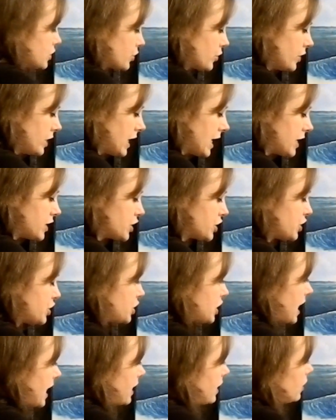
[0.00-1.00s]
creates
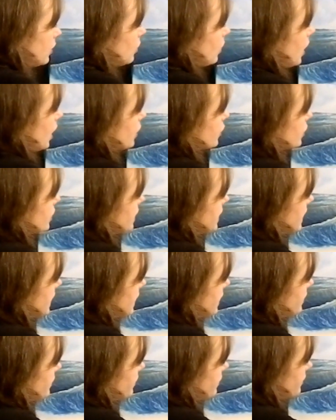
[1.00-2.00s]
shadow
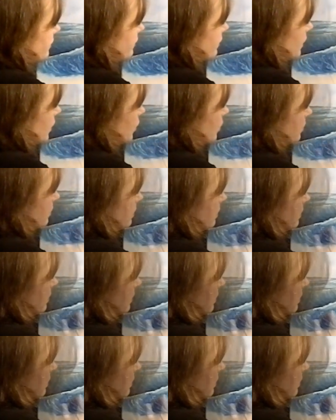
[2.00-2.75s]
underneath the foam.